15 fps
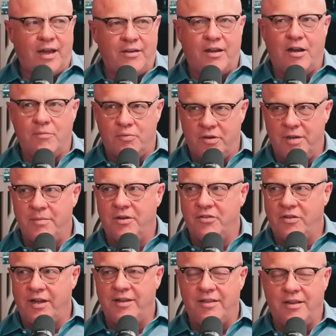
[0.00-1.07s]
decked out pretty
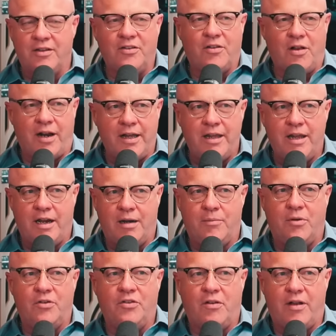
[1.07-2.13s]
much like this. A lot of
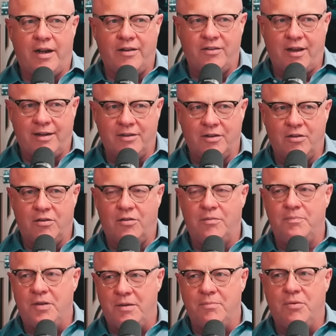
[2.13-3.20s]
cameras, a lot of technical
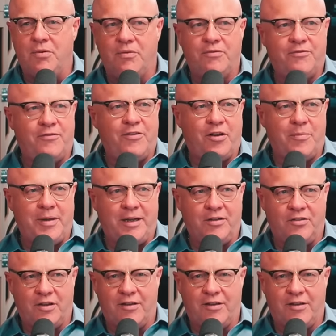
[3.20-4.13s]
people filming and